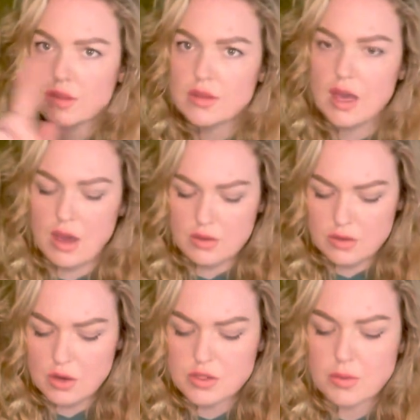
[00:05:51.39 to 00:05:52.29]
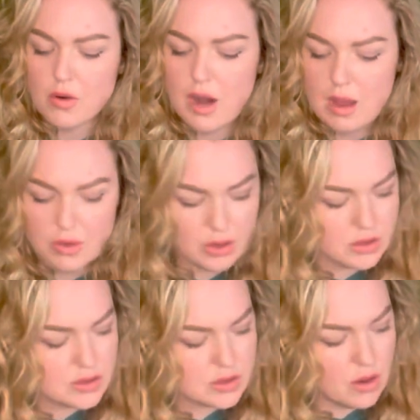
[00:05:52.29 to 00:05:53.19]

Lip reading: parameters,